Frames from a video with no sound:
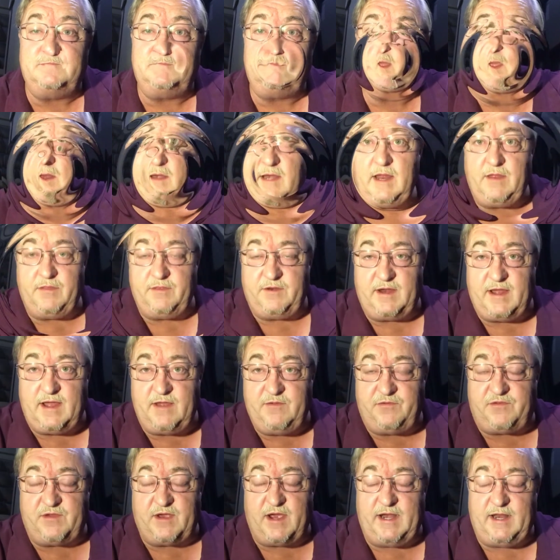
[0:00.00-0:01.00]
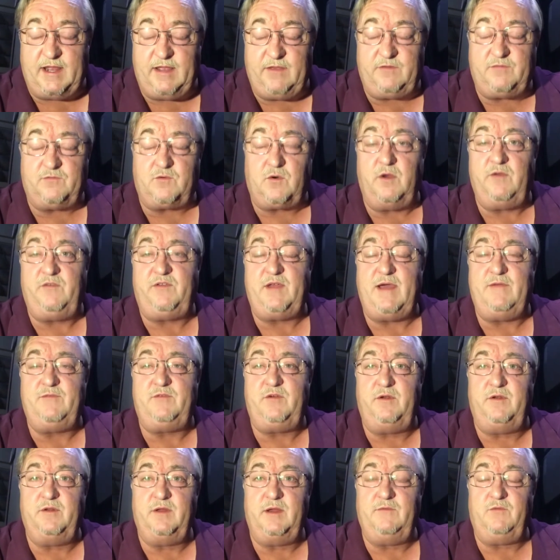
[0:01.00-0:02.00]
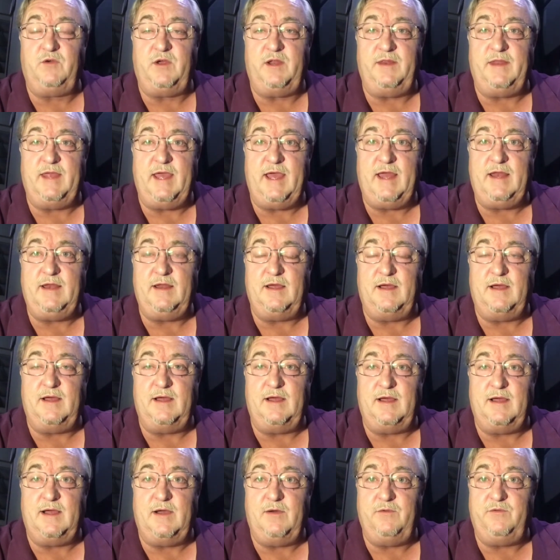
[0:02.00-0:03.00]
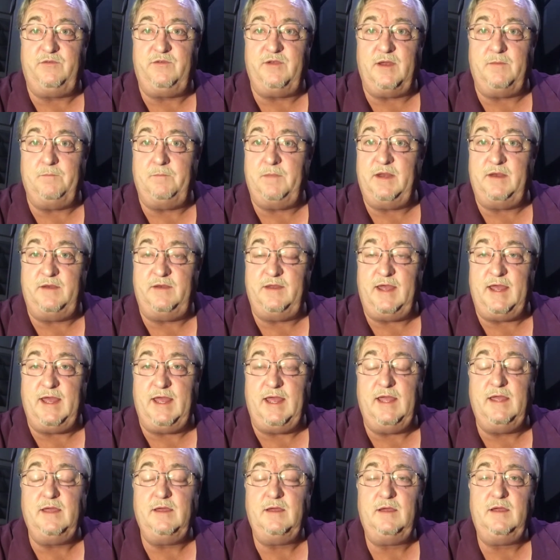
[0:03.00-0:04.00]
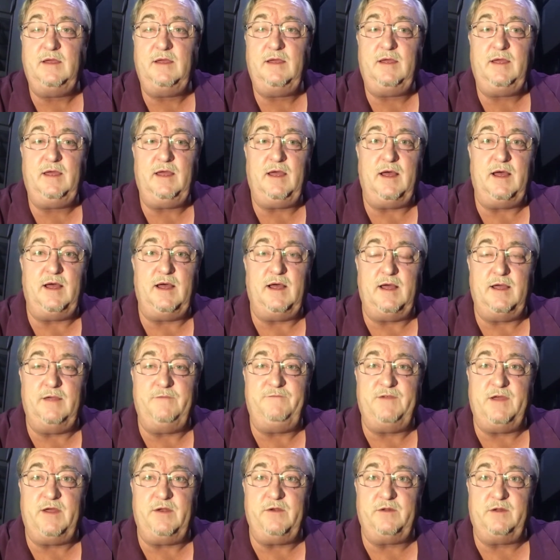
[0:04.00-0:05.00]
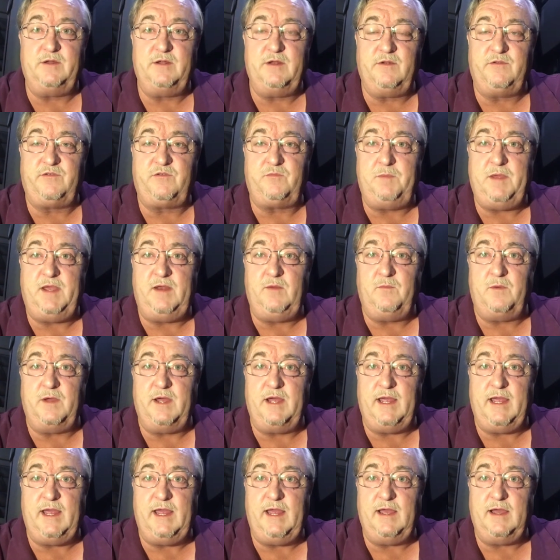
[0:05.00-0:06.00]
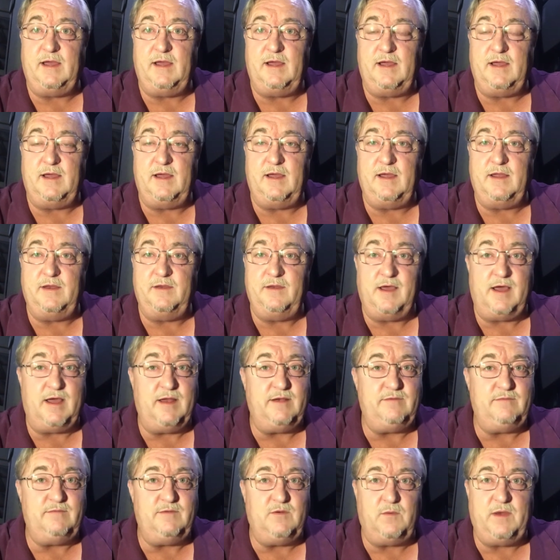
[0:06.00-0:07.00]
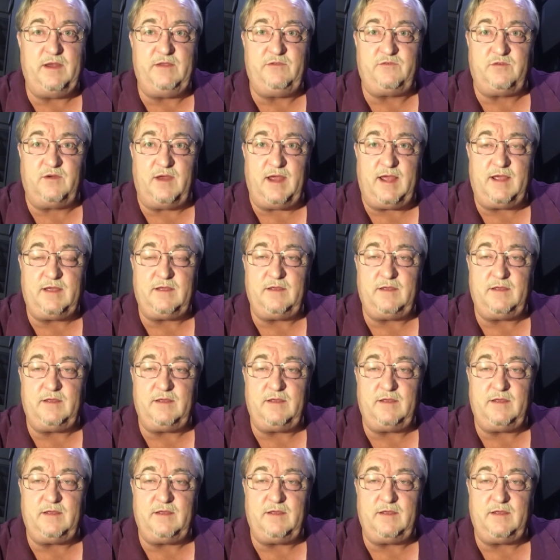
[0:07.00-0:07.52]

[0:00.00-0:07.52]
Now, the downside is, of course, after delivering that, I was done midday. I found a little Speedway, not a racetrack.